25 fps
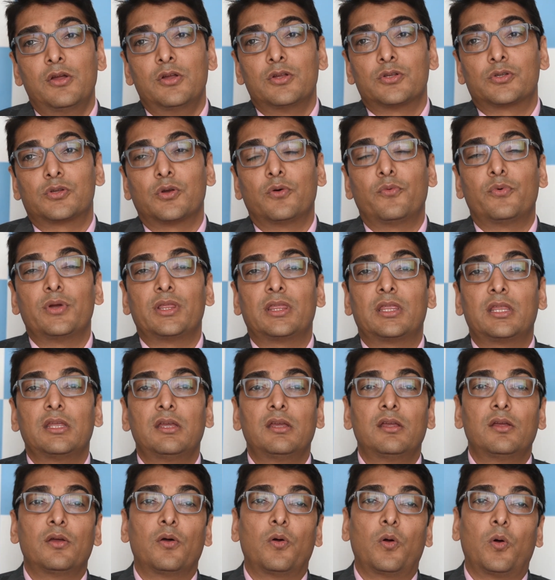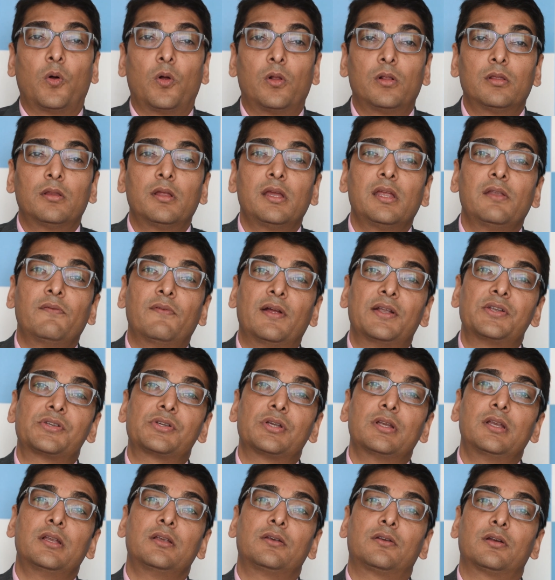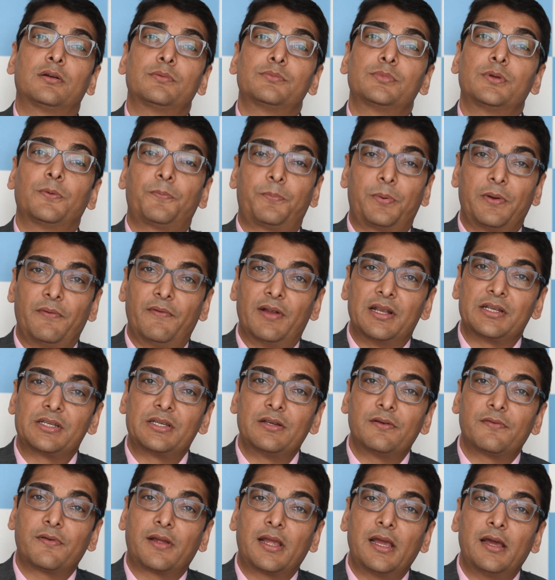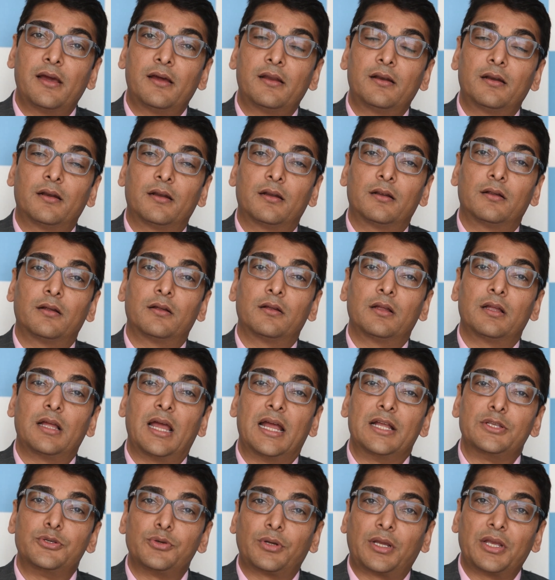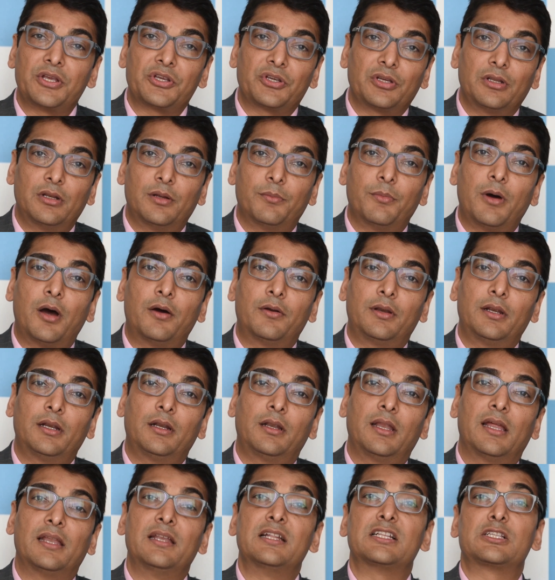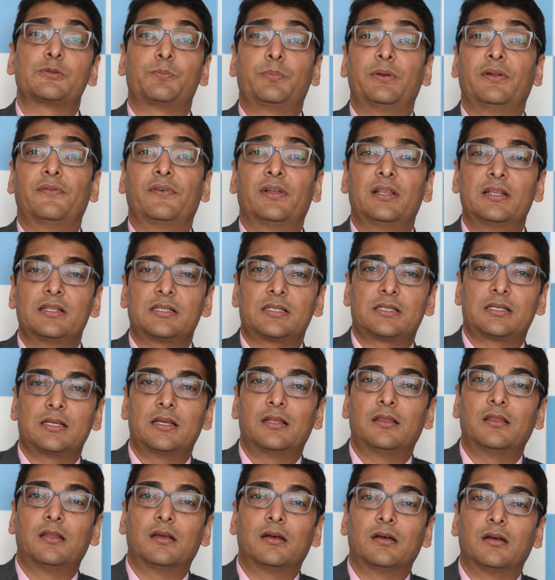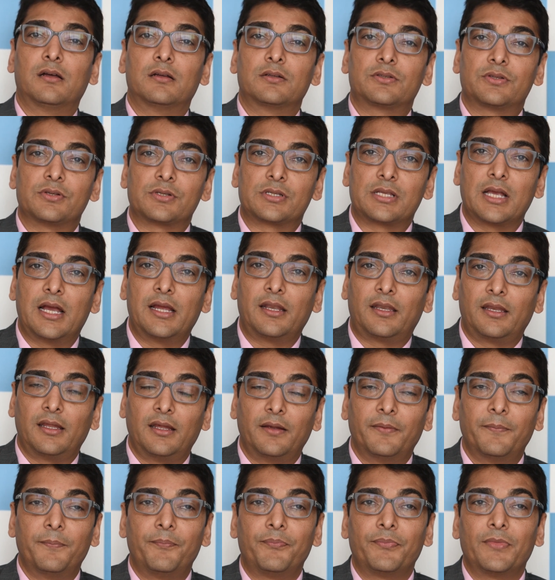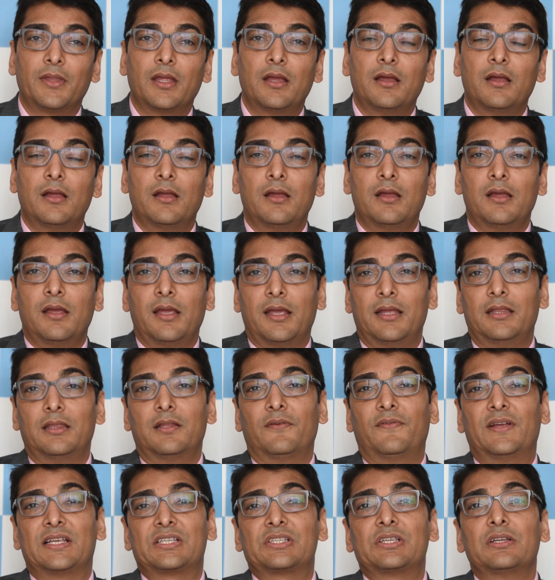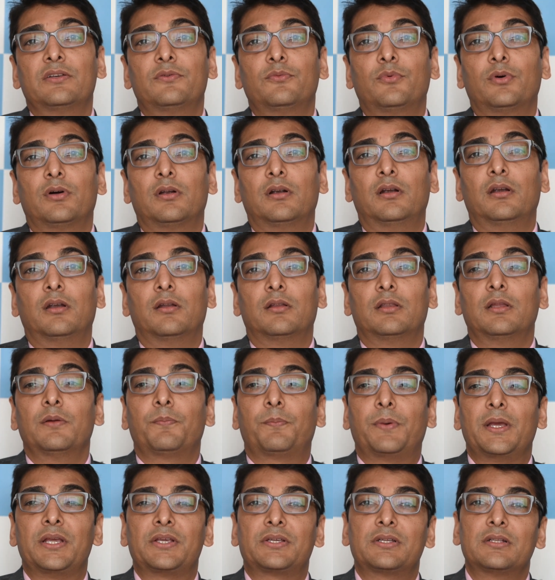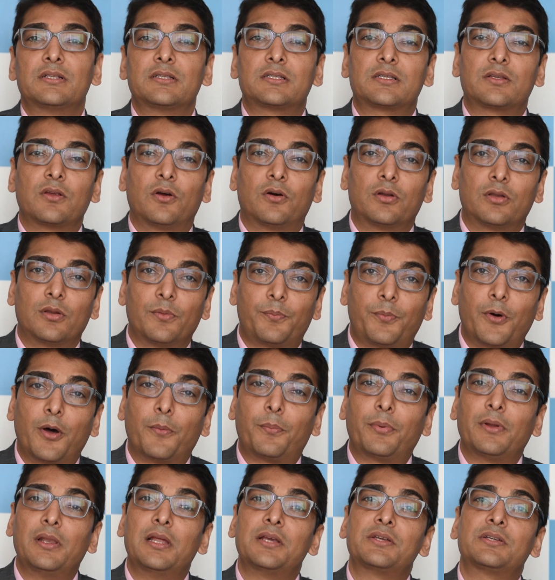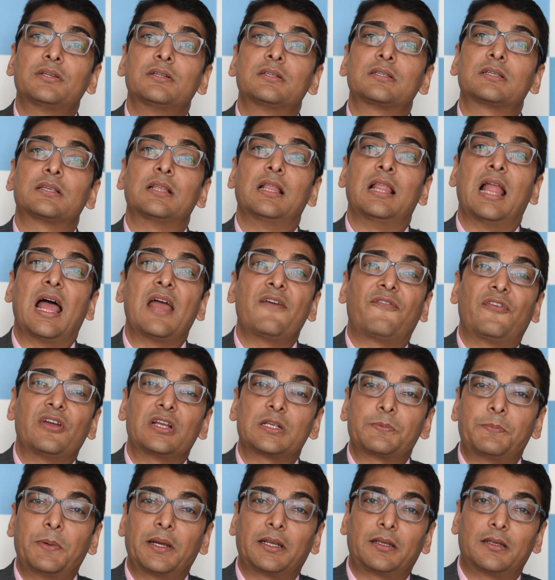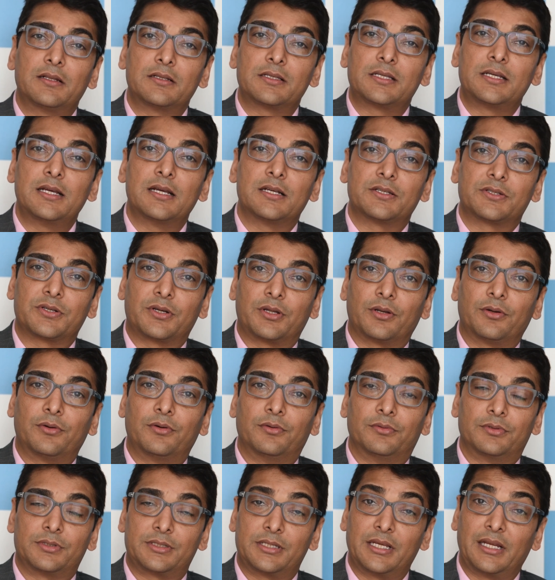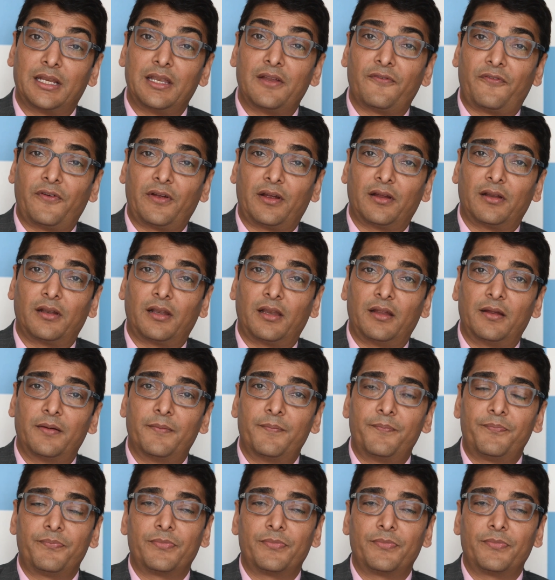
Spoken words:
So with all the invention in terms of preventive care, education about it, and its prevalence in the society, in the Western world, the patients or the population's life expectancy has grown significantly.